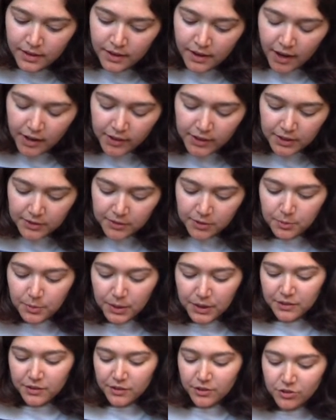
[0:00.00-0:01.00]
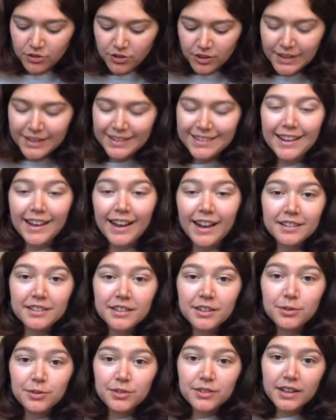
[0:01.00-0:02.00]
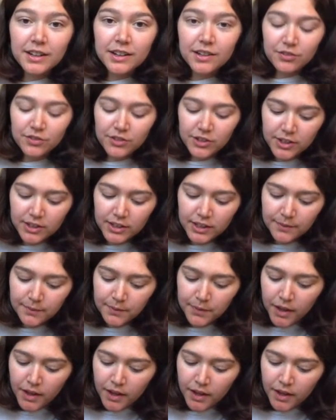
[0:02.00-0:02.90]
All right, so my solution is x equals negative 30.